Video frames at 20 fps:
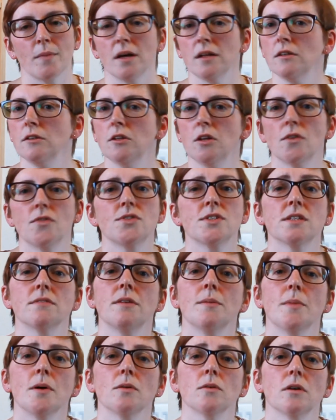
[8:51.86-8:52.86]
loves the
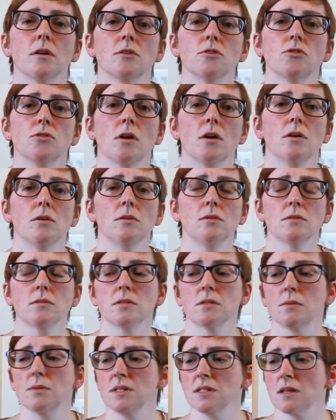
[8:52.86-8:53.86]
remote control.
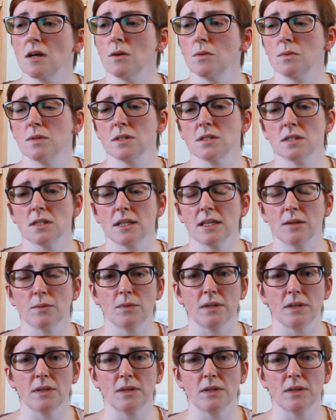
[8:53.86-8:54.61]
So he's always like,